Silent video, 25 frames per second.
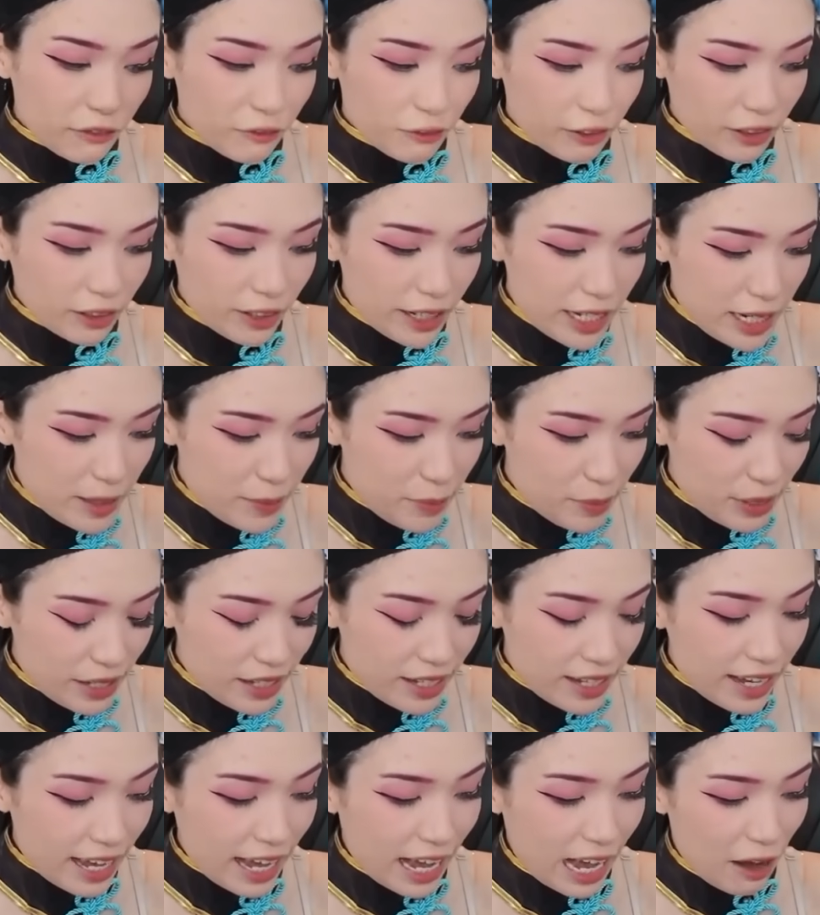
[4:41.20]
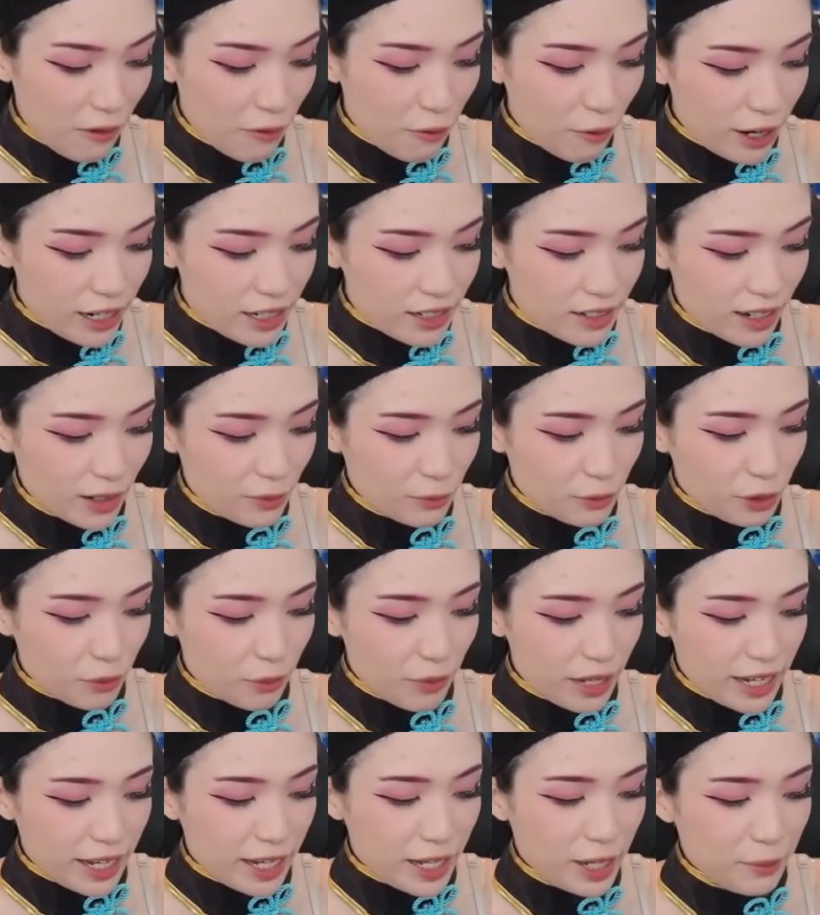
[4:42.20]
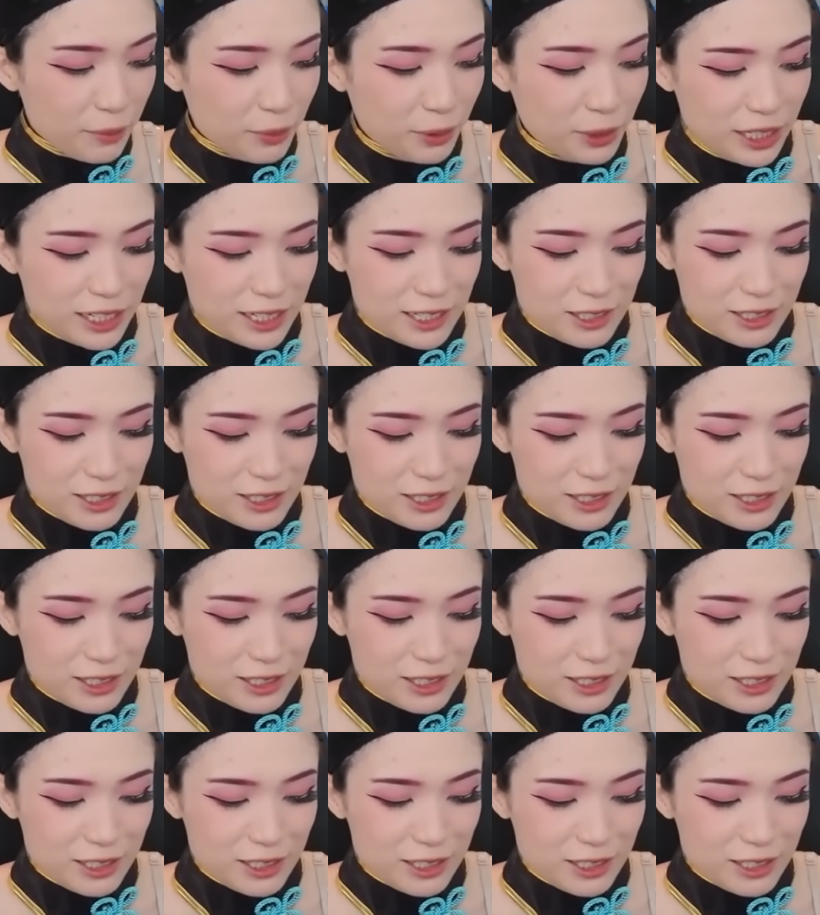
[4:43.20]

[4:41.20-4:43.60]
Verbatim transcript: feel like being halfway done with makeup like